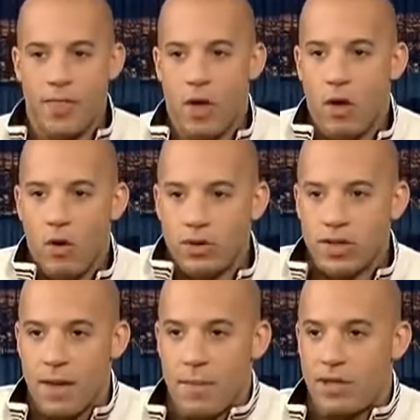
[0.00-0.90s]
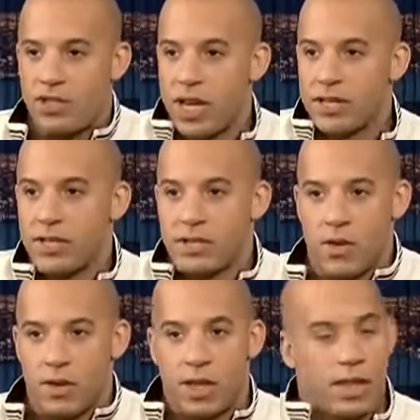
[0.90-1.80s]
And the whole time, my chest is
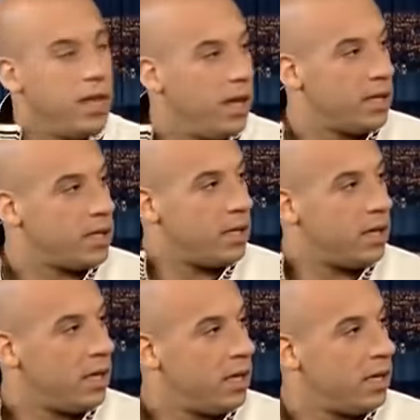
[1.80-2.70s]
going like this.